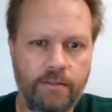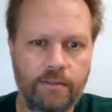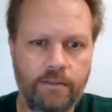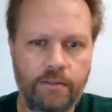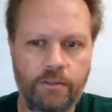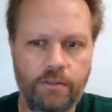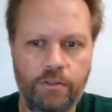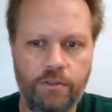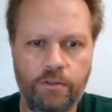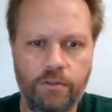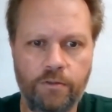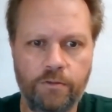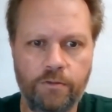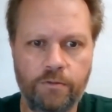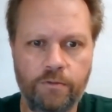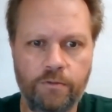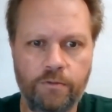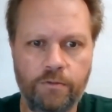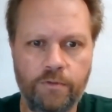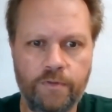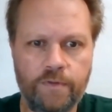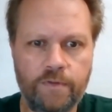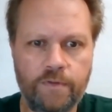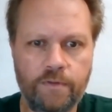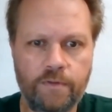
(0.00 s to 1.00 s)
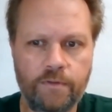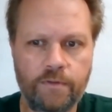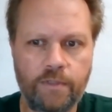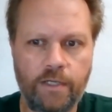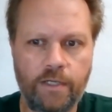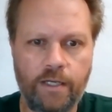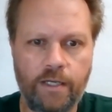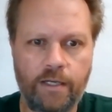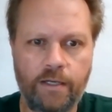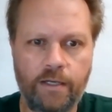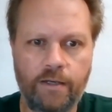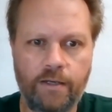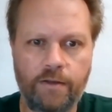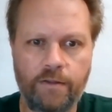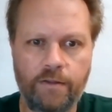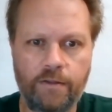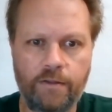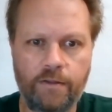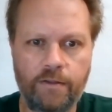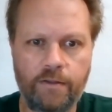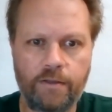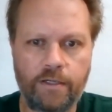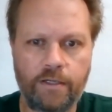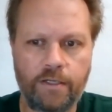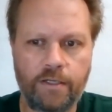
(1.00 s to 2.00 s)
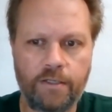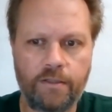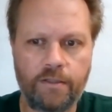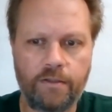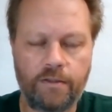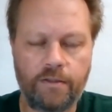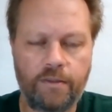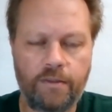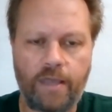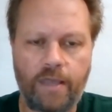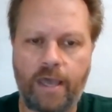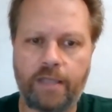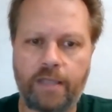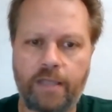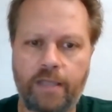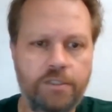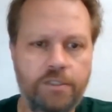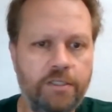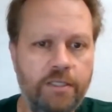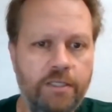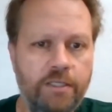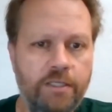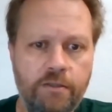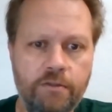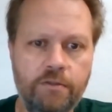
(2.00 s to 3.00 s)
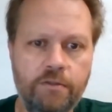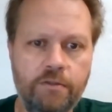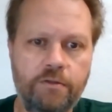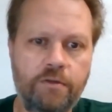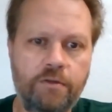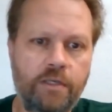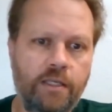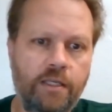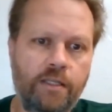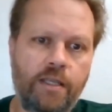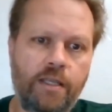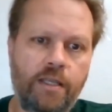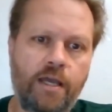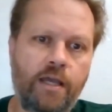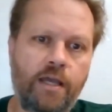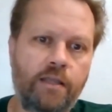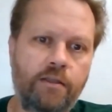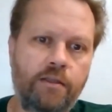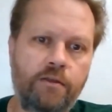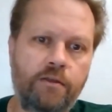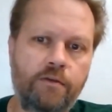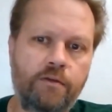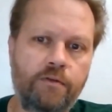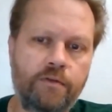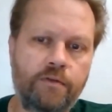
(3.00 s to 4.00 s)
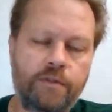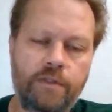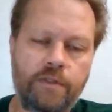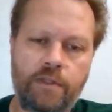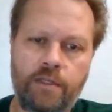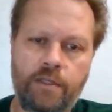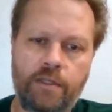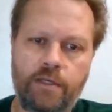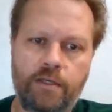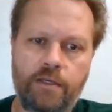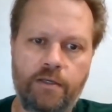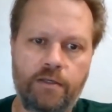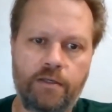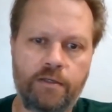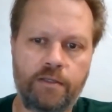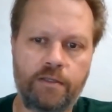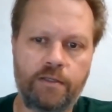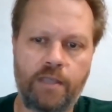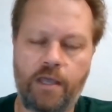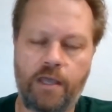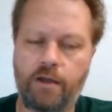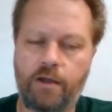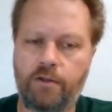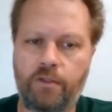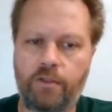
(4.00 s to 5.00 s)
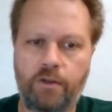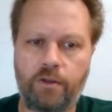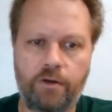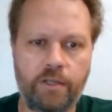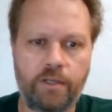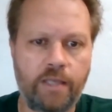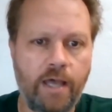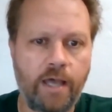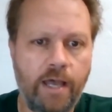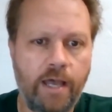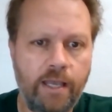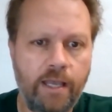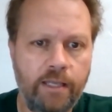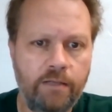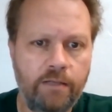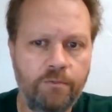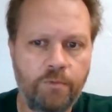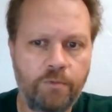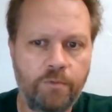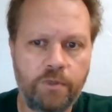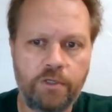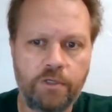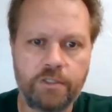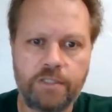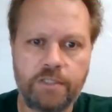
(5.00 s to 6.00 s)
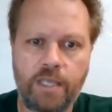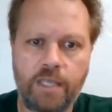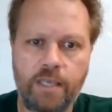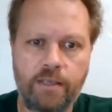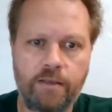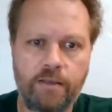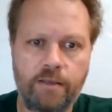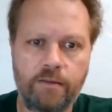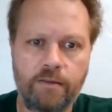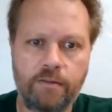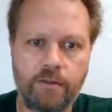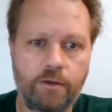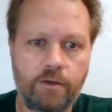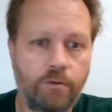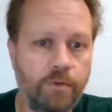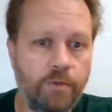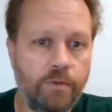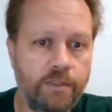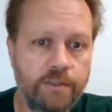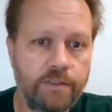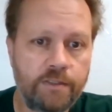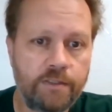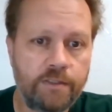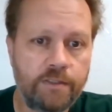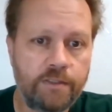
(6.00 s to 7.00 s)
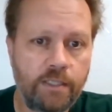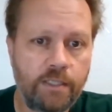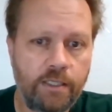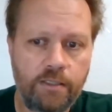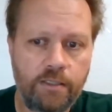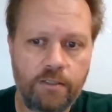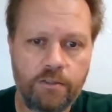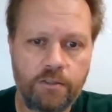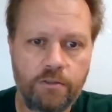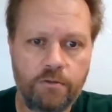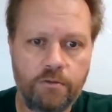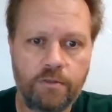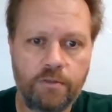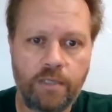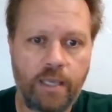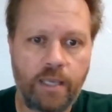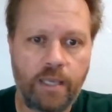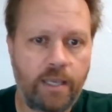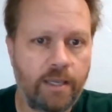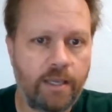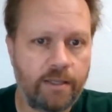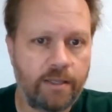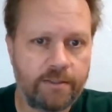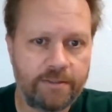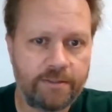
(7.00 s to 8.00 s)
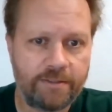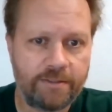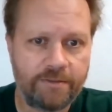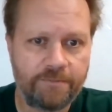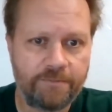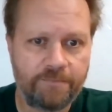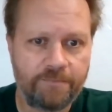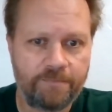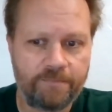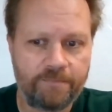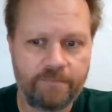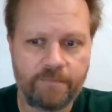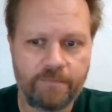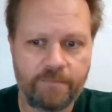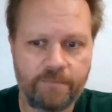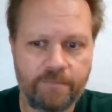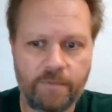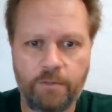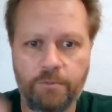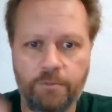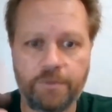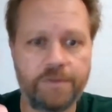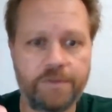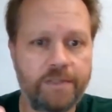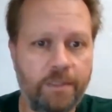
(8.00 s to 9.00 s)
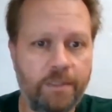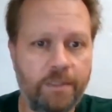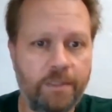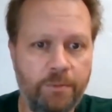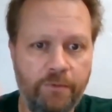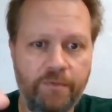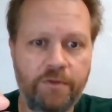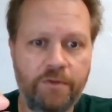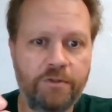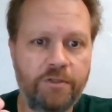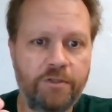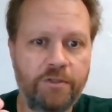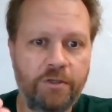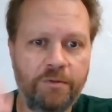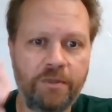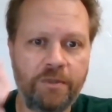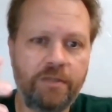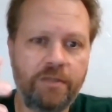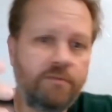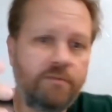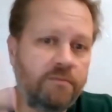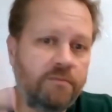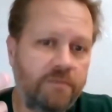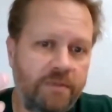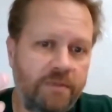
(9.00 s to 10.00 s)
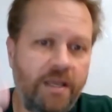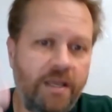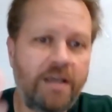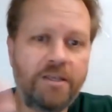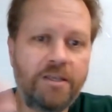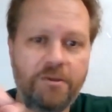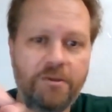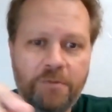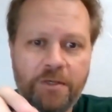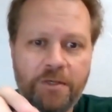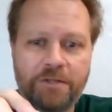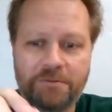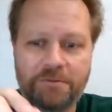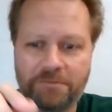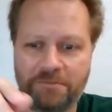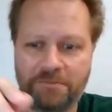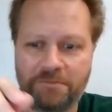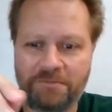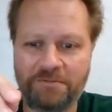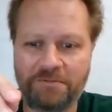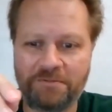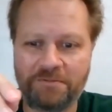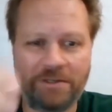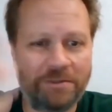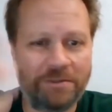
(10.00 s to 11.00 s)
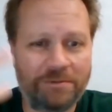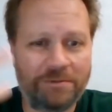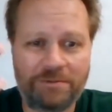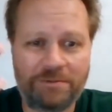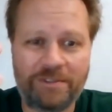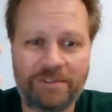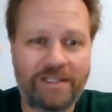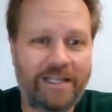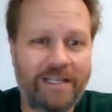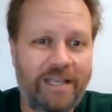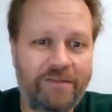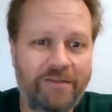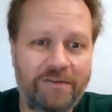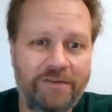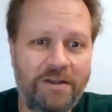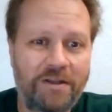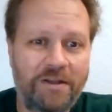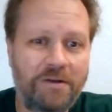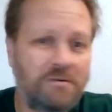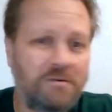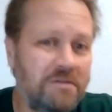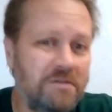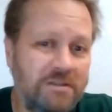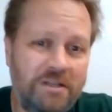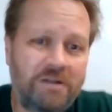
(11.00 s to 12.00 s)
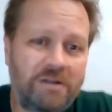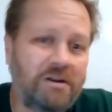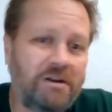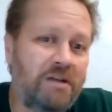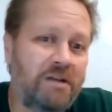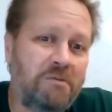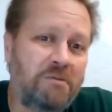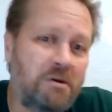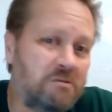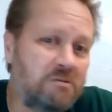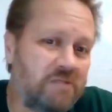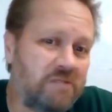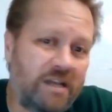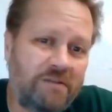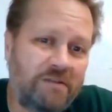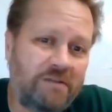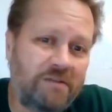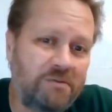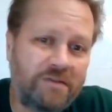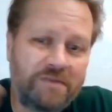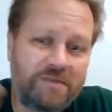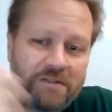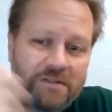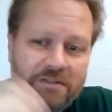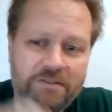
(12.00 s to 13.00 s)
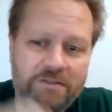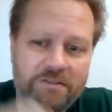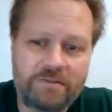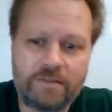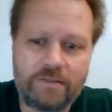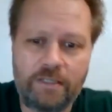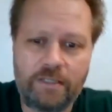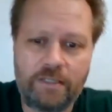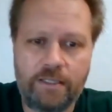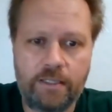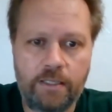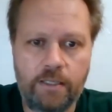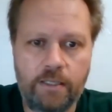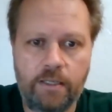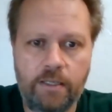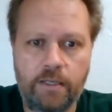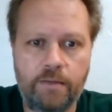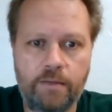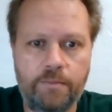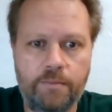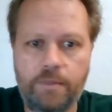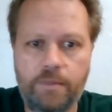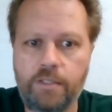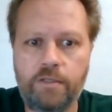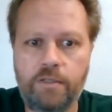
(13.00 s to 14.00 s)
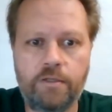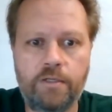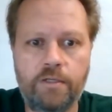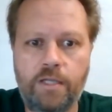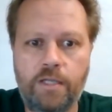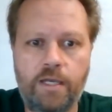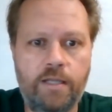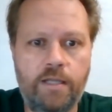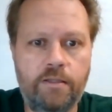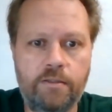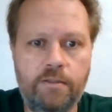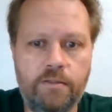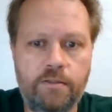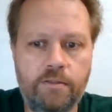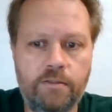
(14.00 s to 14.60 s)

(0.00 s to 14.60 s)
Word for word: use uh, uh, that sheet. You cannot use the calculator guide when you're taking the quiz today. You can't. Will some of you do it? Yeah, you will. Will I ever know? No, I won't. I won't have a clue. But you're not